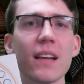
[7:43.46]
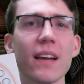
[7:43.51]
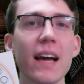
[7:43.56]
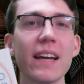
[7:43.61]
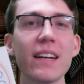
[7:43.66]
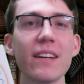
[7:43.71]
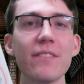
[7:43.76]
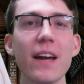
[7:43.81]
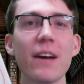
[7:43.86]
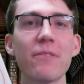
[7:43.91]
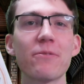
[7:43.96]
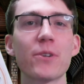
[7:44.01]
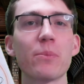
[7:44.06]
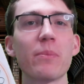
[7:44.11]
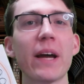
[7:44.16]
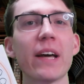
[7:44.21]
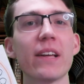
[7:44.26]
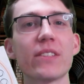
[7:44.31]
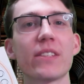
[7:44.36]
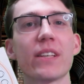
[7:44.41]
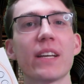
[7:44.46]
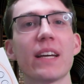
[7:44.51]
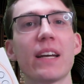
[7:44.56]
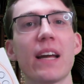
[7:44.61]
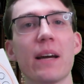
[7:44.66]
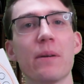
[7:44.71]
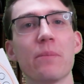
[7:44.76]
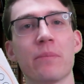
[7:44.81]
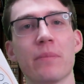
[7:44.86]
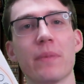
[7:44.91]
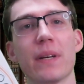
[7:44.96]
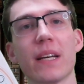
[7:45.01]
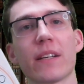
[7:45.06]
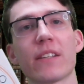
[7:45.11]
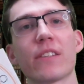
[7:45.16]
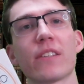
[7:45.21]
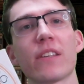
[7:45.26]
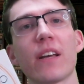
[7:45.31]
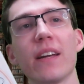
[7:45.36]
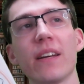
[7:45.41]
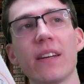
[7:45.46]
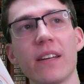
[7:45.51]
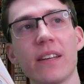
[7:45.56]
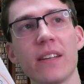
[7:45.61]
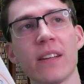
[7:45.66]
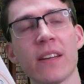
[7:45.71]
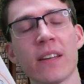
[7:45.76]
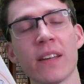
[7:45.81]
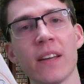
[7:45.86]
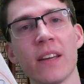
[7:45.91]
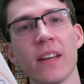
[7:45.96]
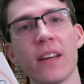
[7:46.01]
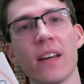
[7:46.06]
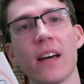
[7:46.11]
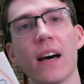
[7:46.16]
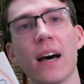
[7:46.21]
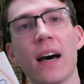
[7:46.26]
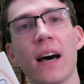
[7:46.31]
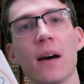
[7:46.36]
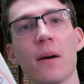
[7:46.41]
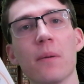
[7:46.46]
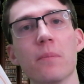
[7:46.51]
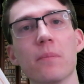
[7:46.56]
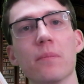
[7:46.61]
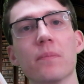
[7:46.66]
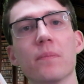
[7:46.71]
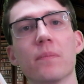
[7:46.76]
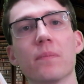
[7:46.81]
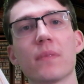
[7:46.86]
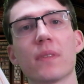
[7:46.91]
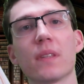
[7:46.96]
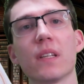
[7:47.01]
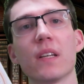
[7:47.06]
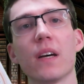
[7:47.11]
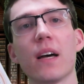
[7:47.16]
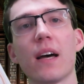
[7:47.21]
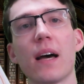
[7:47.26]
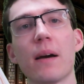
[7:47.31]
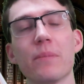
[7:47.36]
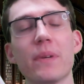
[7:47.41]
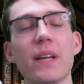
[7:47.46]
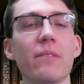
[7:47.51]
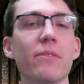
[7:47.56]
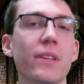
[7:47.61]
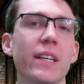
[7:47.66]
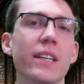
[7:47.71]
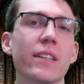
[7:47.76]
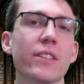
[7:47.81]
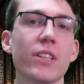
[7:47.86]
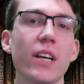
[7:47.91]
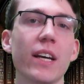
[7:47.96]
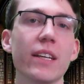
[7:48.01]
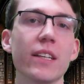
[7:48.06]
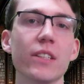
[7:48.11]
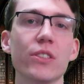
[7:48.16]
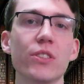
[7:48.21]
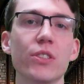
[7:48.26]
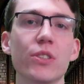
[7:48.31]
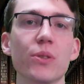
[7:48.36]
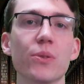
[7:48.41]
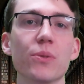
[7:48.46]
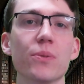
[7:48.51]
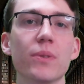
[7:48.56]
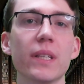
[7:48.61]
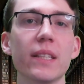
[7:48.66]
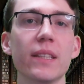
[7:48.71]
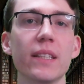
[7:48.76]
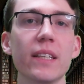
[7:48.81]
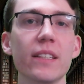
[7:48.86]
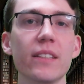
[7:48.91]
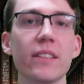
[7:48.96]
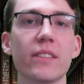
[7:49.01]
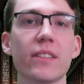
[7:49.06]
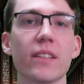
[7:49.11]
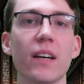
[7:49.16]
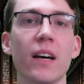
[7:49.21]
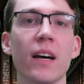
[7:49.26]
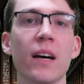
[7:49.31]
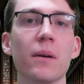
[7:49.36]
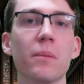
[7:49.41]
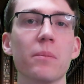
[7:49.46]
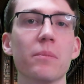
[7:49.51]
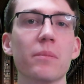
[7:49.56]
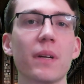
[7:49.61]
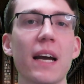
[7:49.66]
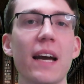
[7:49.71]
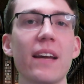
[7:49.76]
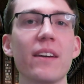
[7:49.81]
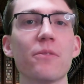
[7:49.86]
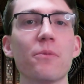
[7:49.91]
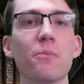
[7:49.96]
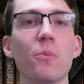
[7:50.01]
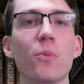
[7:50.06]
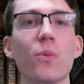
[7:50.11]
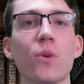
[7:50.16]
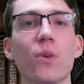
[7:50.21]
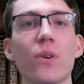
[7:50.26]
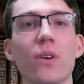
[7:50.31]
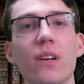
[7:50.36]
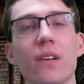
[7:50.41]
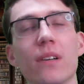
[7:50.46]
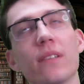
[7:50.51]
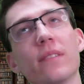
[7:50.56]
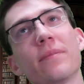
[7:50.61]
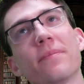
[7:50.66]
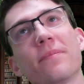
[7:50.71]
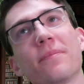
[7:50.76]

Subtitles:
kind of after Malazan, I'm excited. I'm definitely excited to read these. Kind of more,